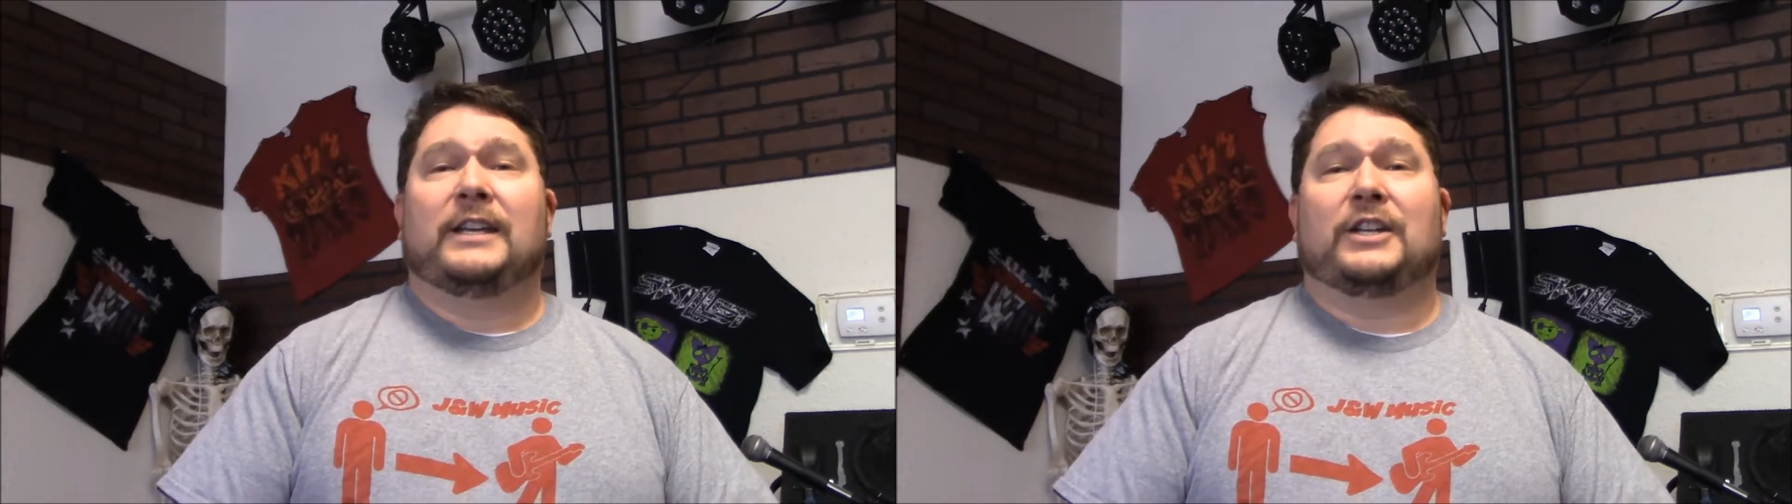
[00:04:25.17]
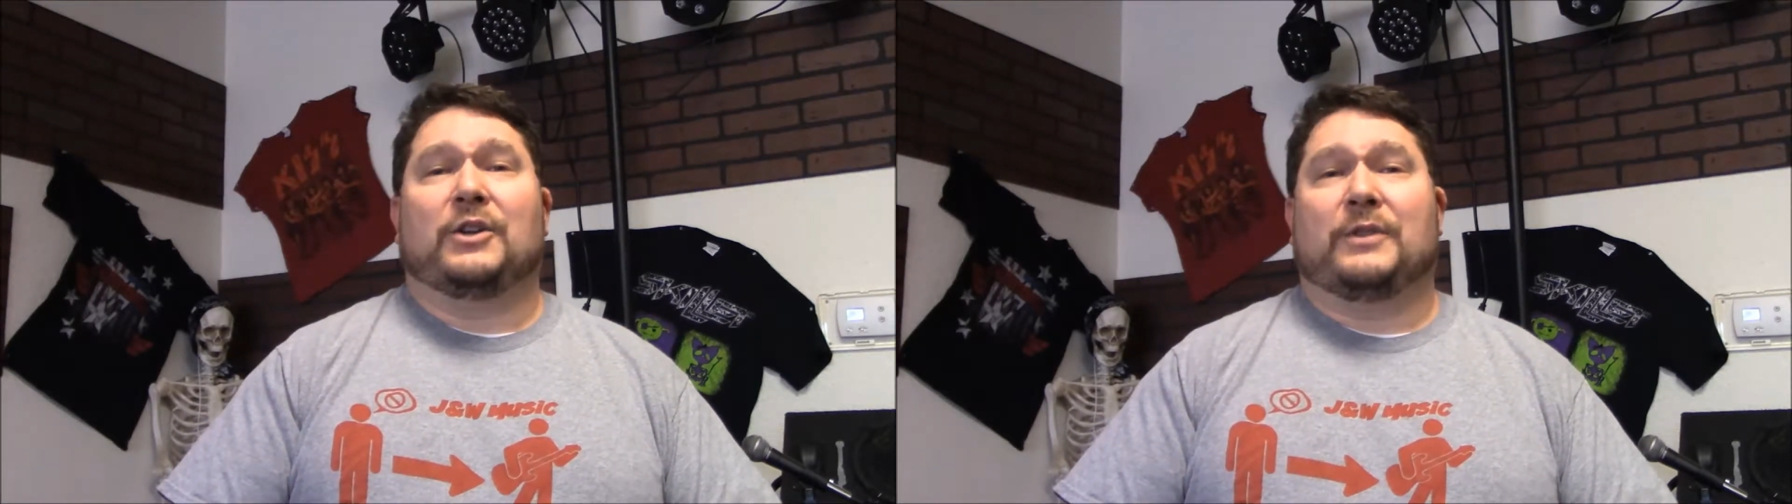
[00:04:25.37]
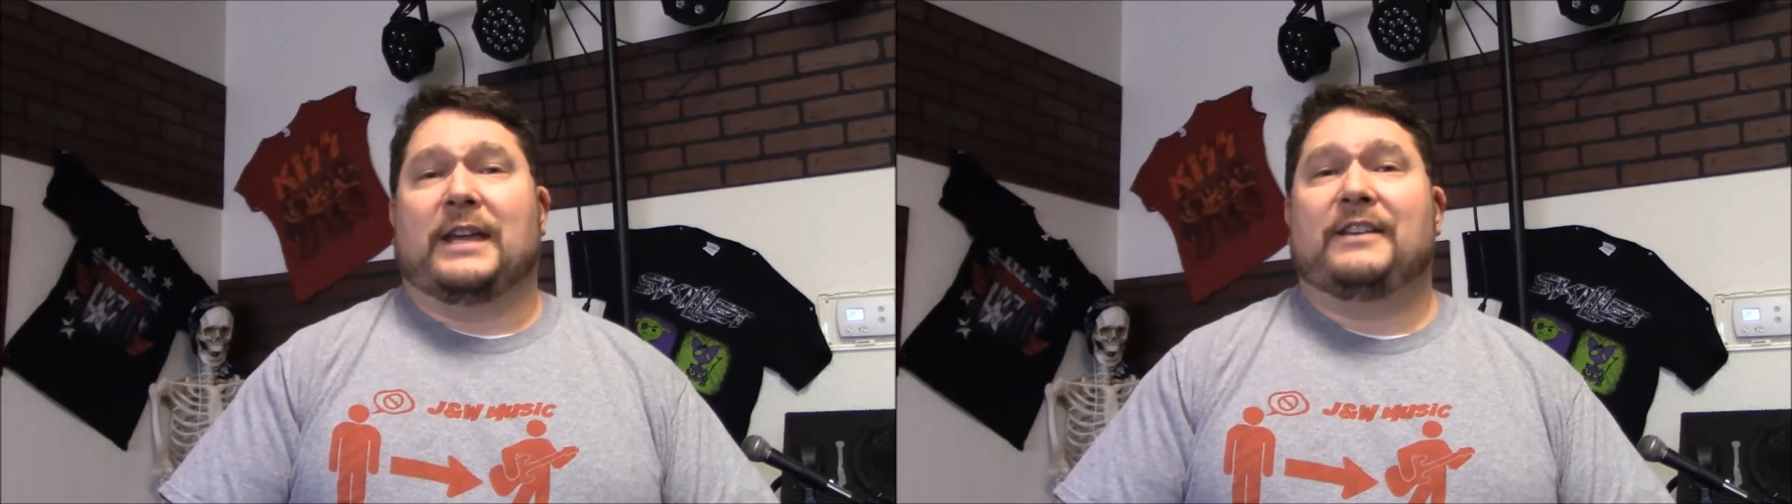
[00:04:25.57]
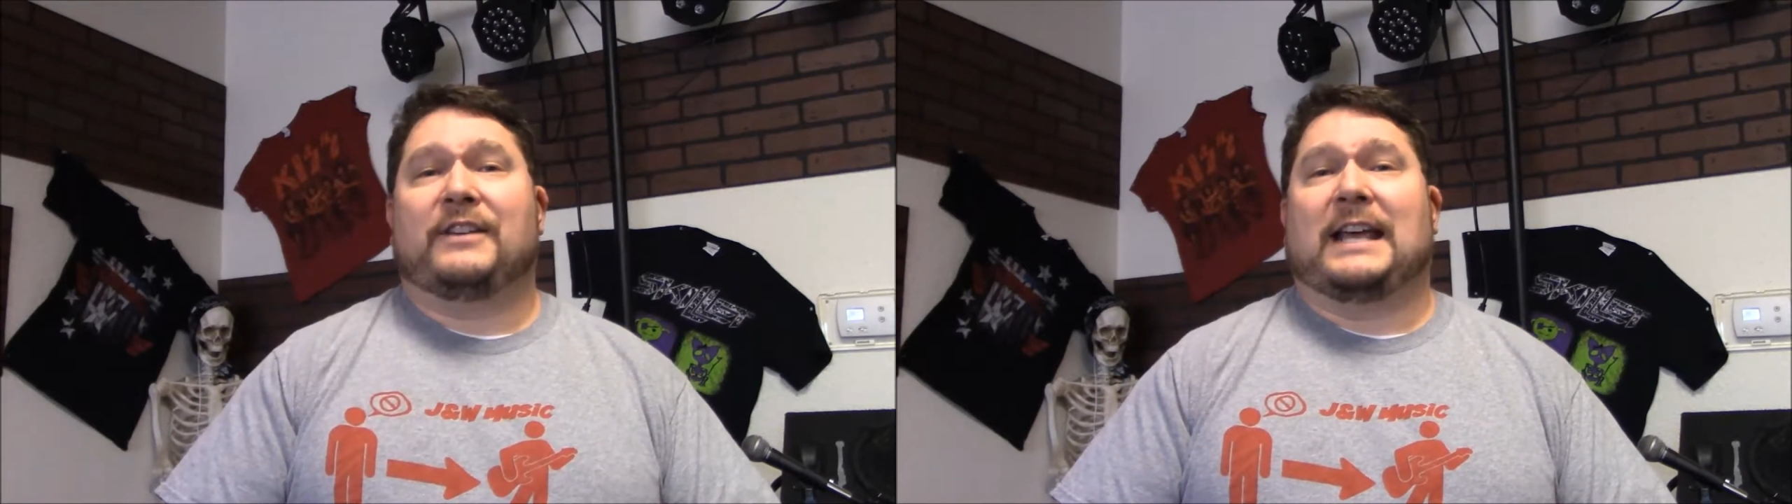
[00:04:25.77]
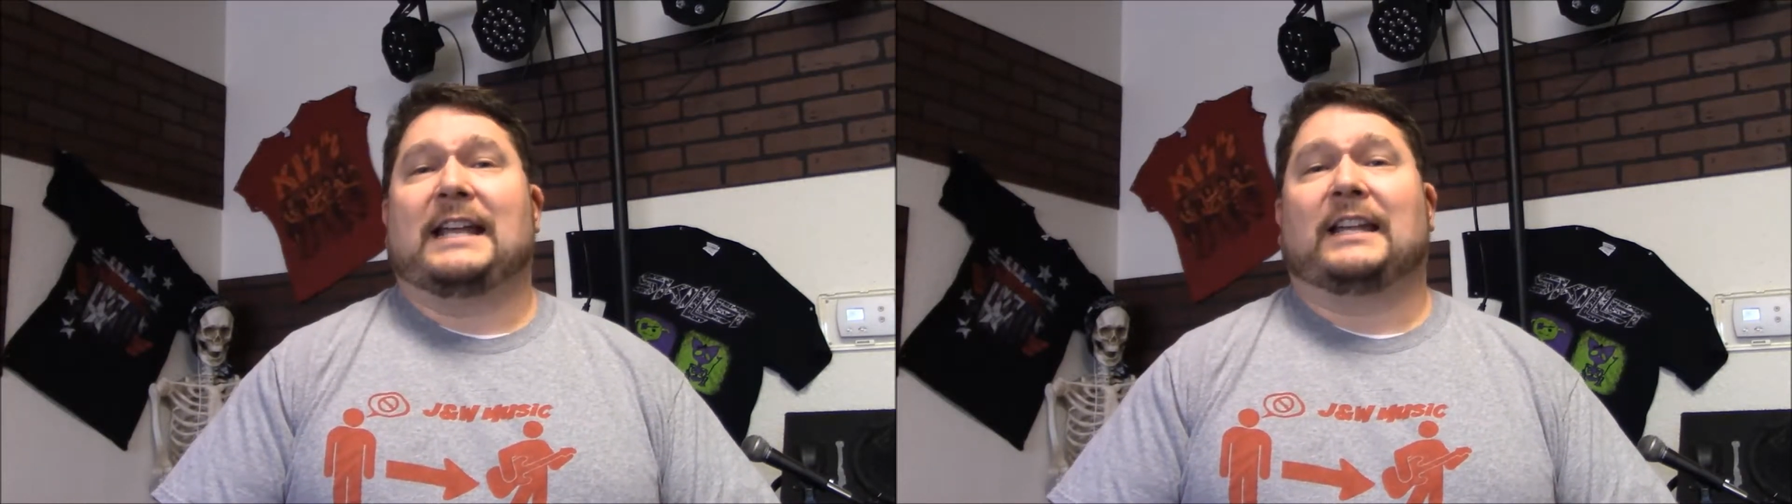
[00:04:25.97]
you know, they
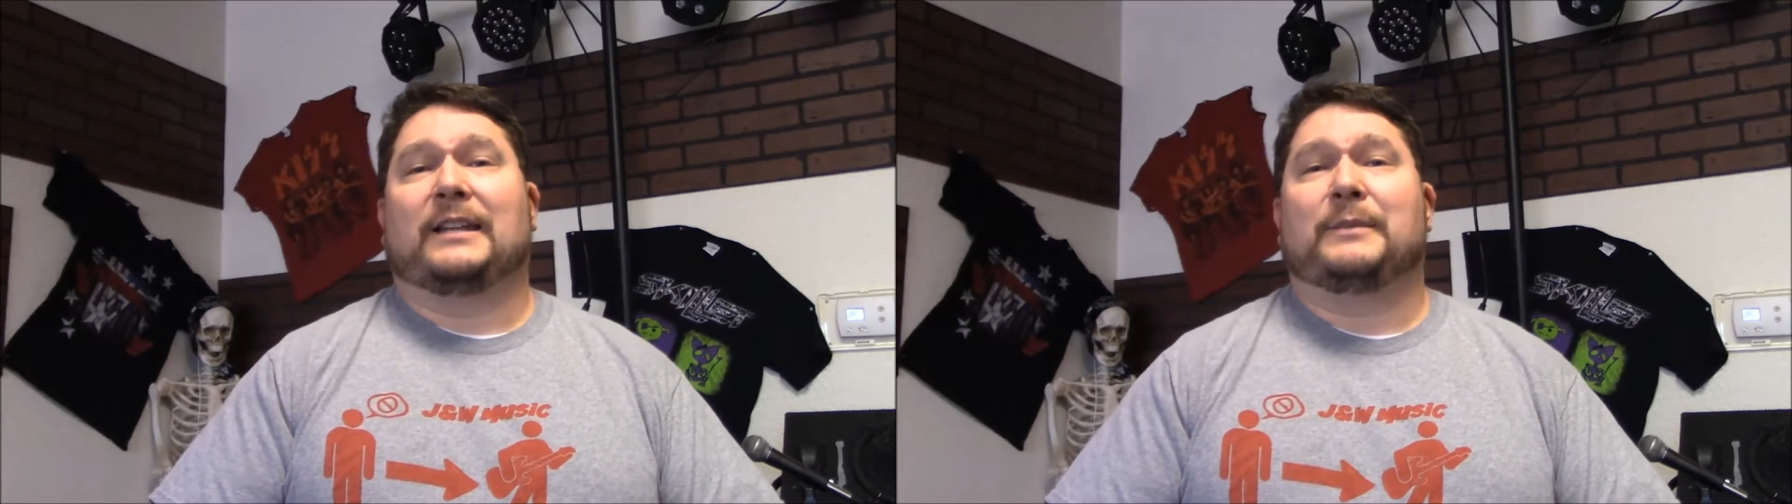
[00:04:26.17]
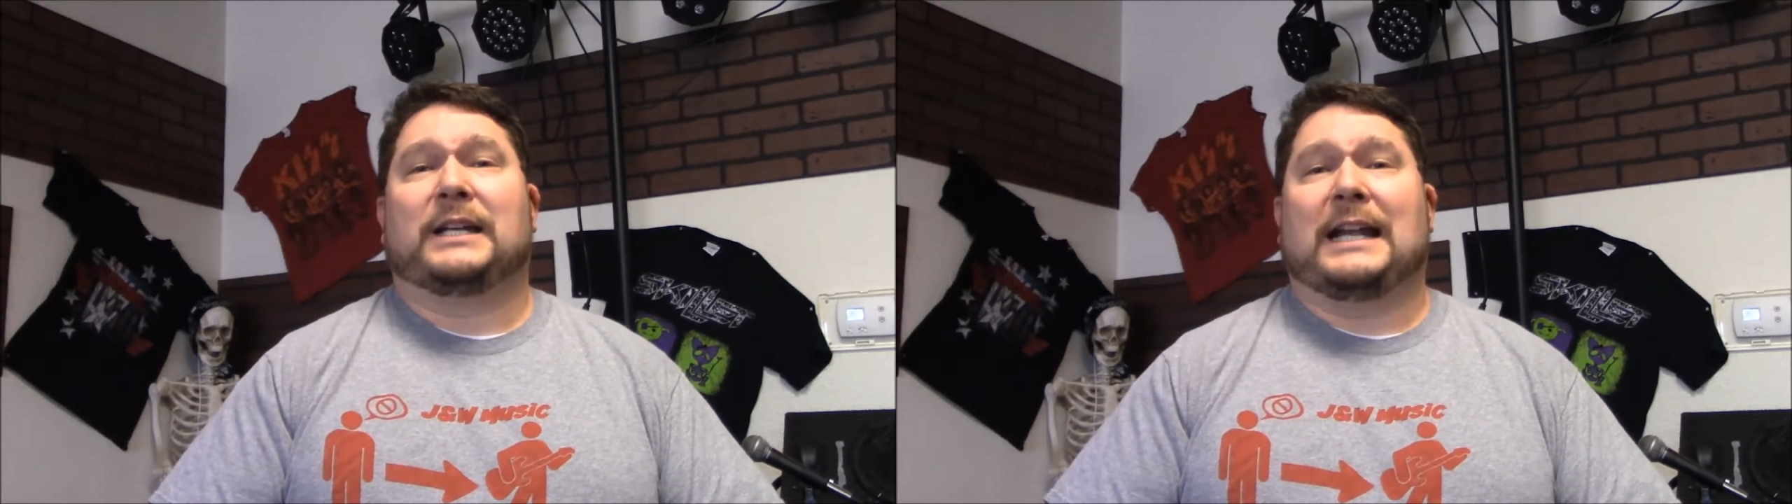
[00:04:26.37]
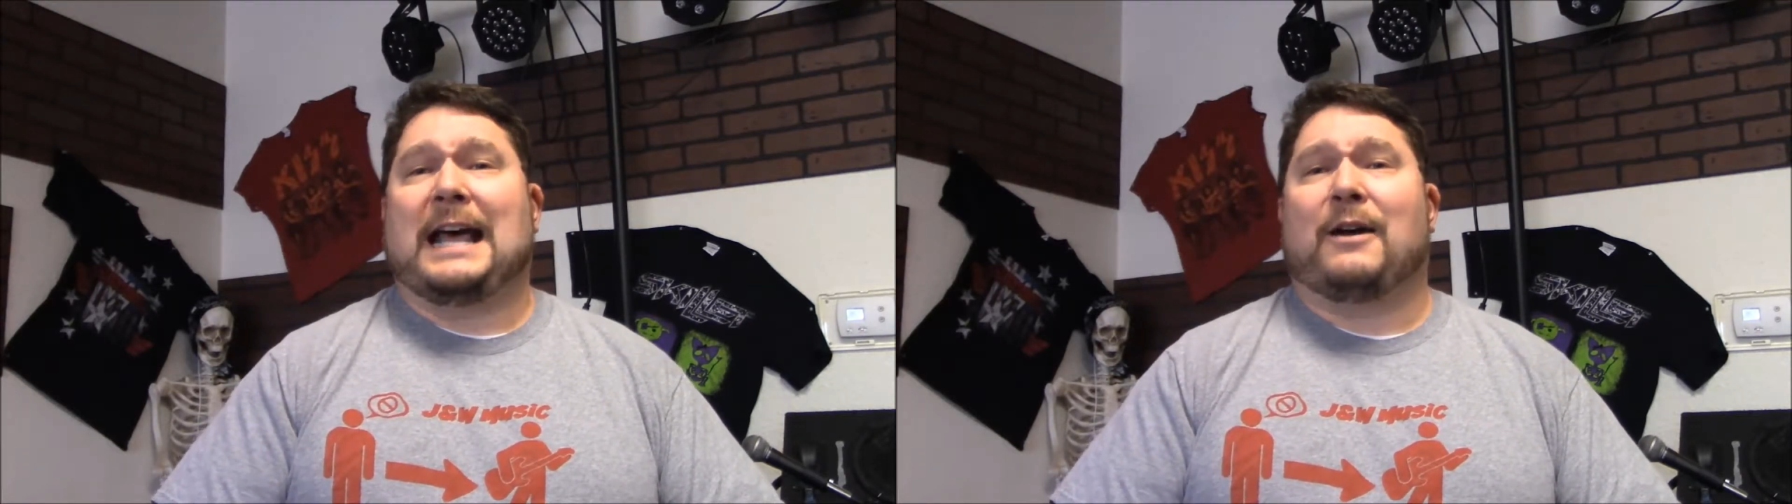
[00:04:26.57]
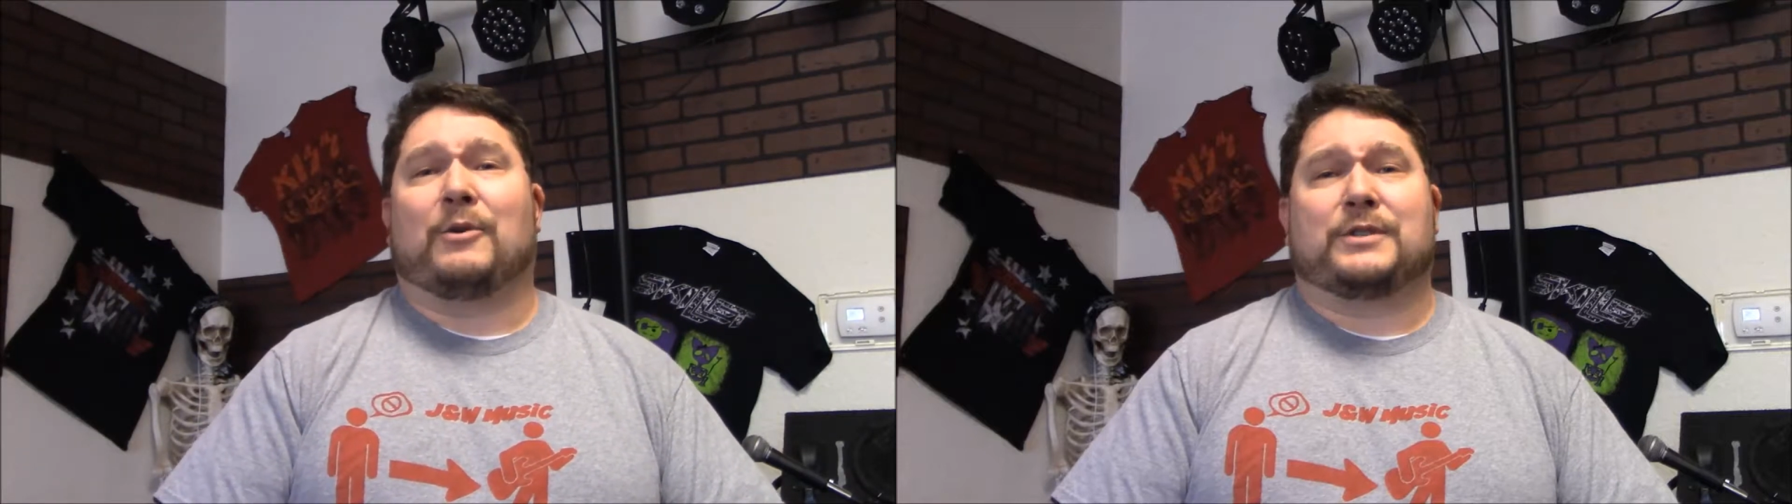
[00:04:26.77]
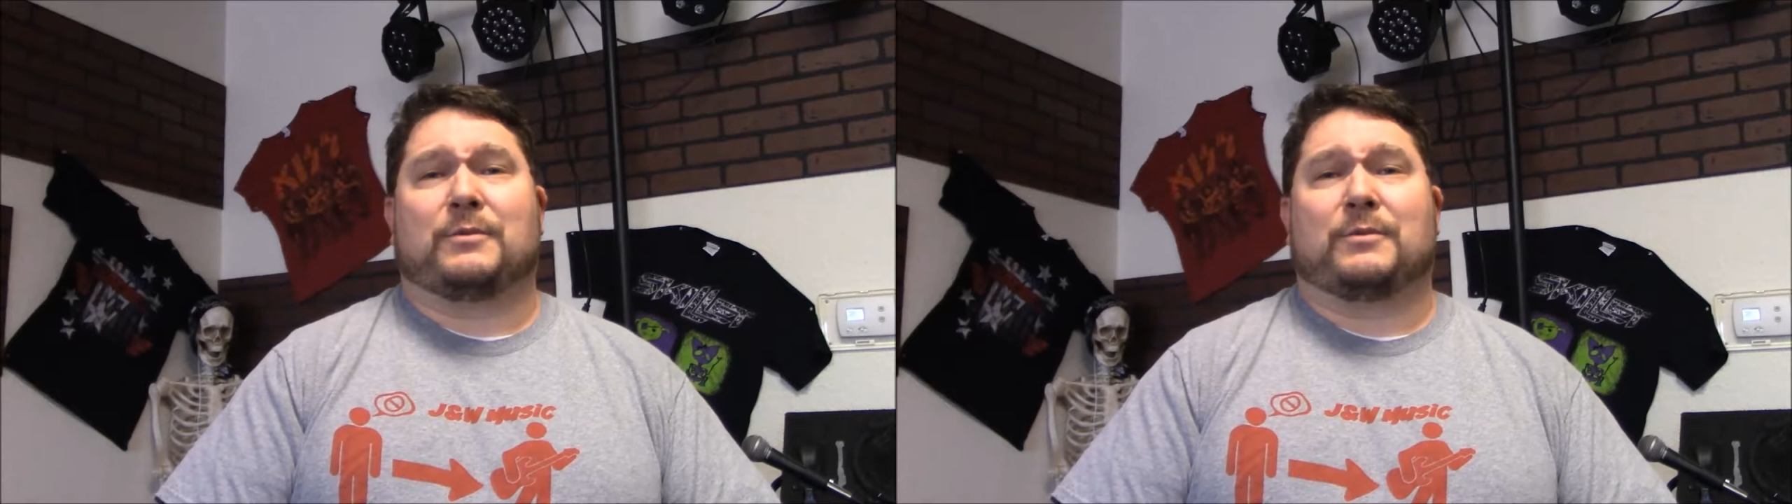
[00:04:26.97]
even had limited hours.